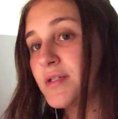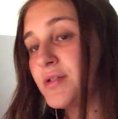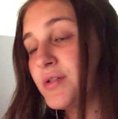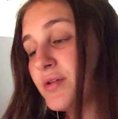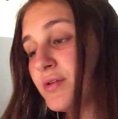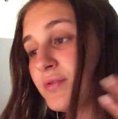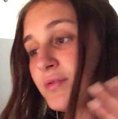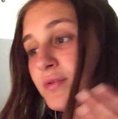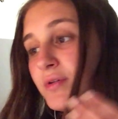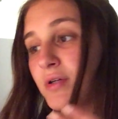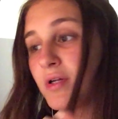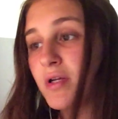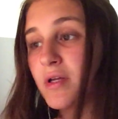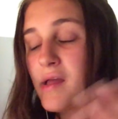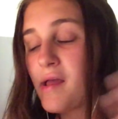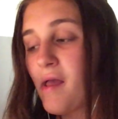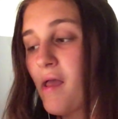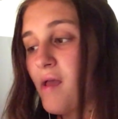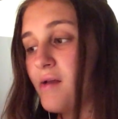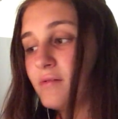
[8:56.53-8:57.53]
you know
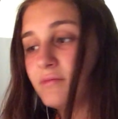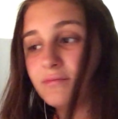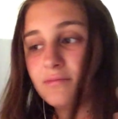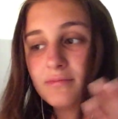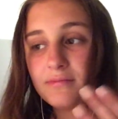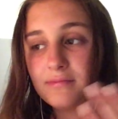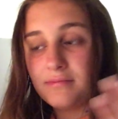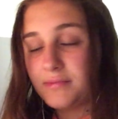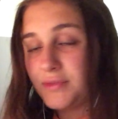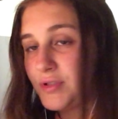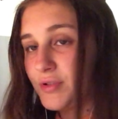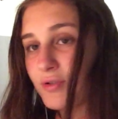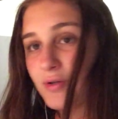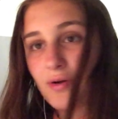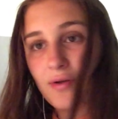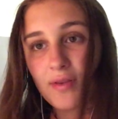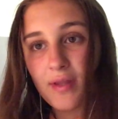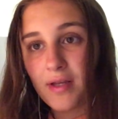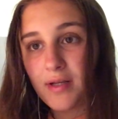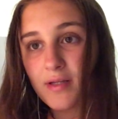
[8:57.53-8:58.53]

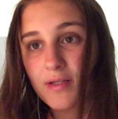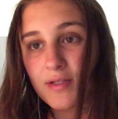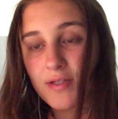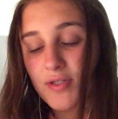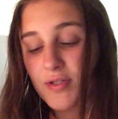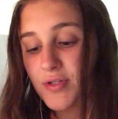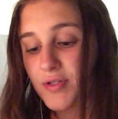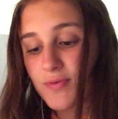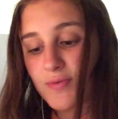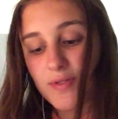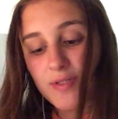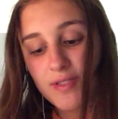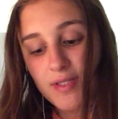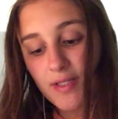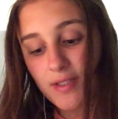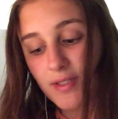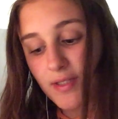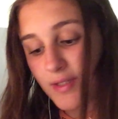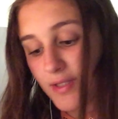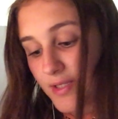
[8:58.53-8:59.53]
how that is, you just
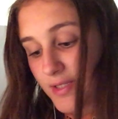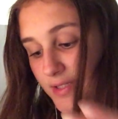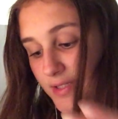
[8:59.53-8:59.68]
restate the